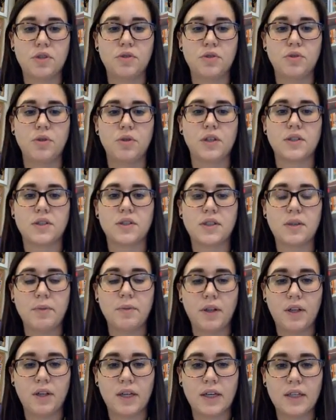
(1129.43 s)
to
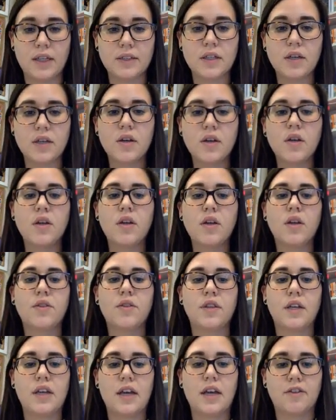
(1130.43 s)
assimilate
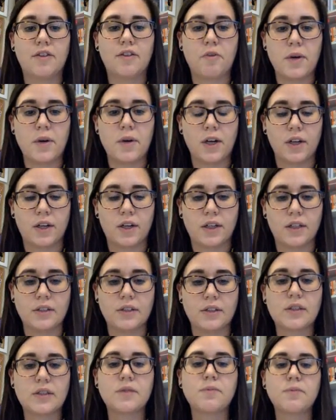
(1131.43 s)
the Native
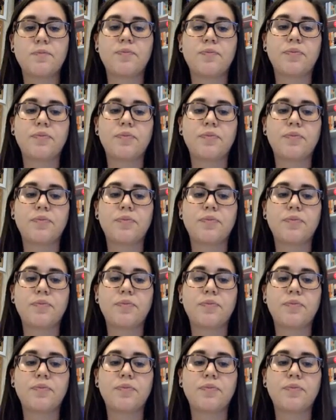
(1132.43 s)
Americans.